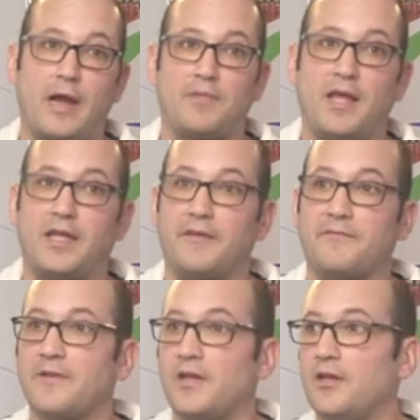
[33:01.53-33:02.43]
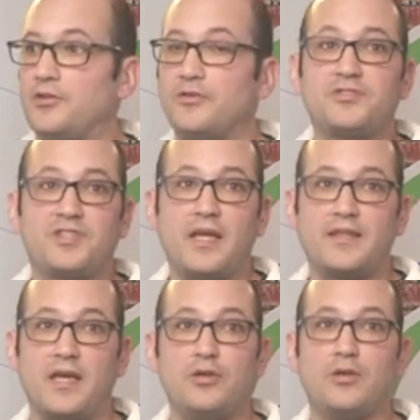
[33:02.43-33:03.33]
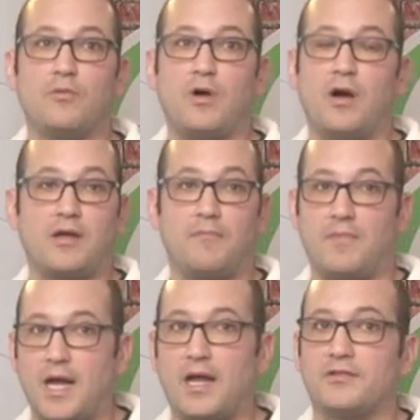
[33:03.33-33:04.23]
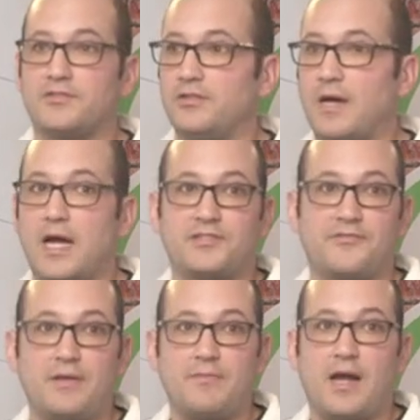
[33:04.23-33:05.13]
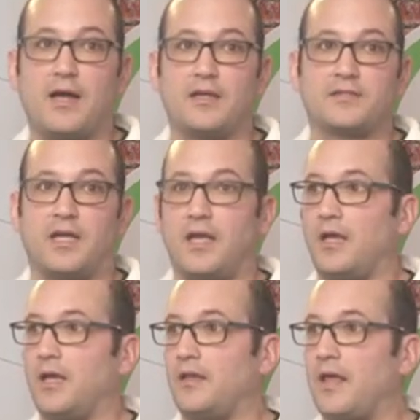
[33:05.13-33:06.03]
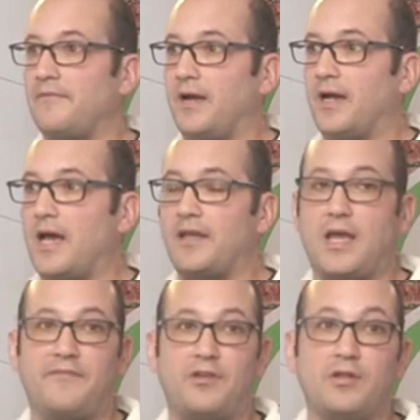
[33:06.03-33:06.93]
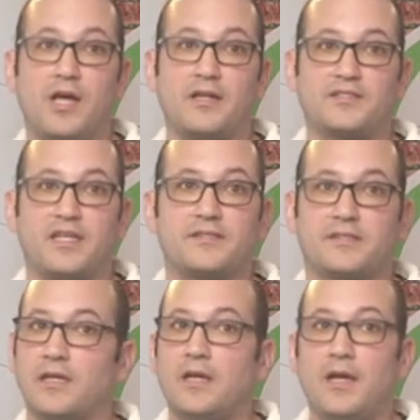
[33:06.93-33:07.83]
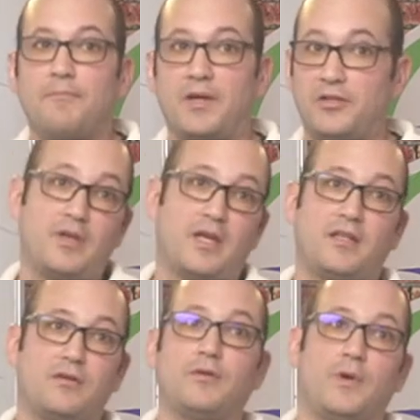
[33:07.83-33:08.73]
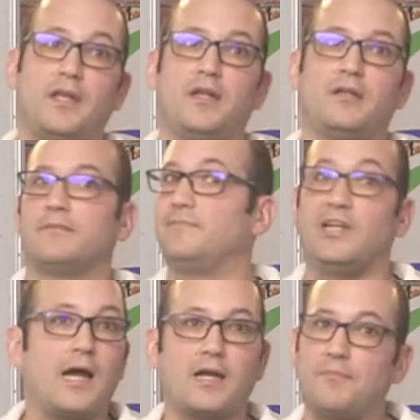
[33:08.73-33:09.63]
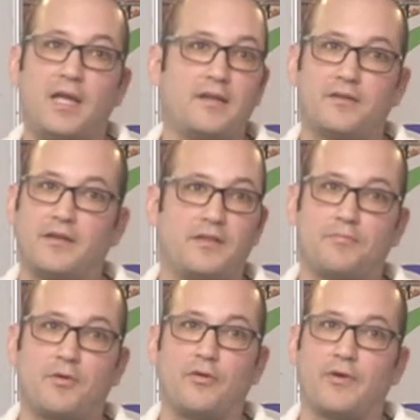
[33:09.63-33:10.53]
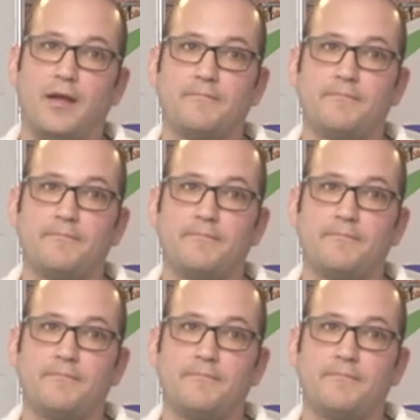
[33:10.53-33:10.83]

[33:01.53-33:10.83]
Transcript: Like if you state that you can walk a mile, two miles, three miles, and they find out you have no lung disease, but you get a little winded, you're not going to be entered into the program.